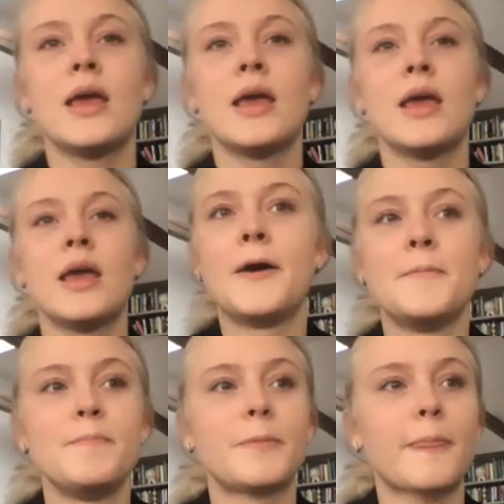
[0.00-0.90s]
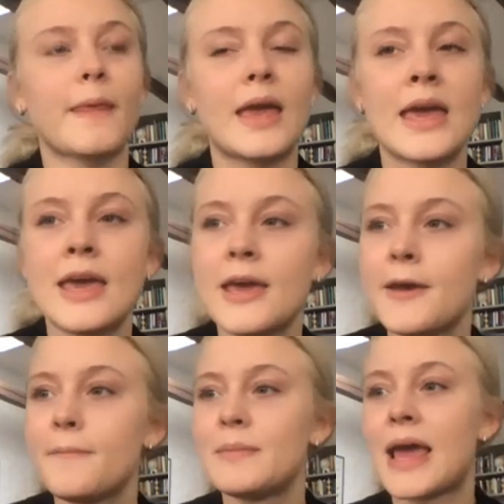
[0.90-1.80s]
um,
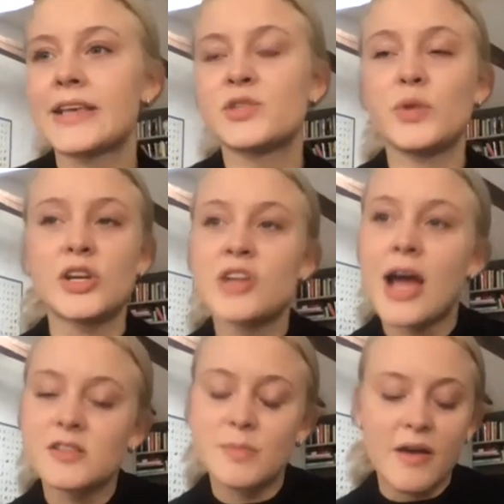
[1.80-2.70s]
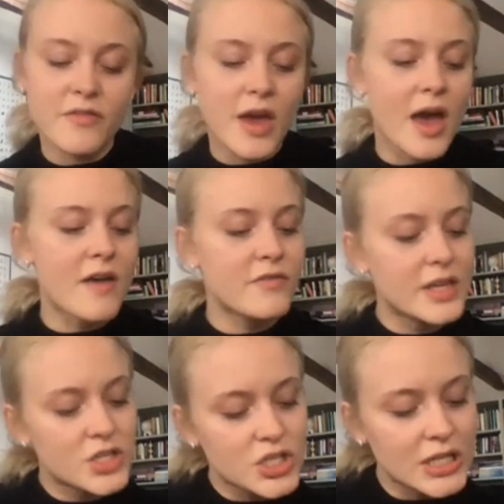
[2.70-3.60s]
him, like Swedish House Mafia,
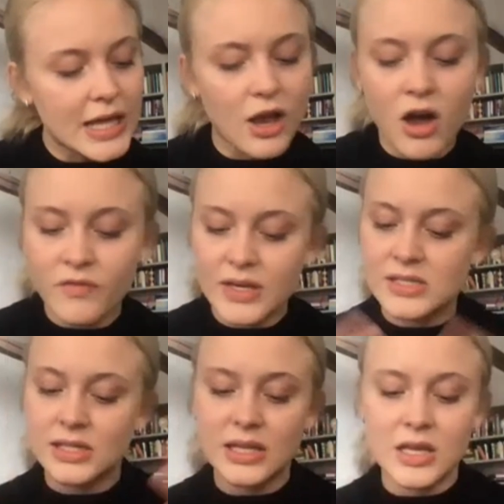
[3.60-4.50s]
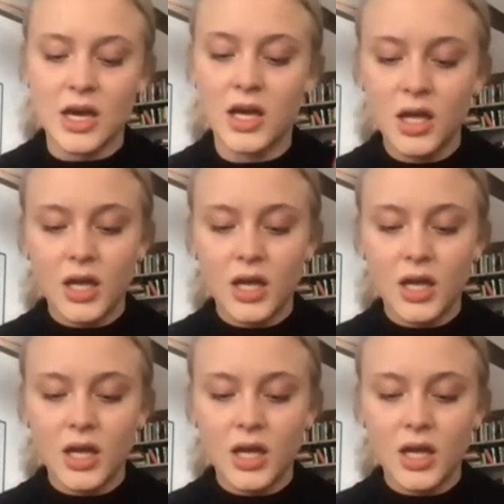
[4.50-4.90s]
Avicii, like obviously the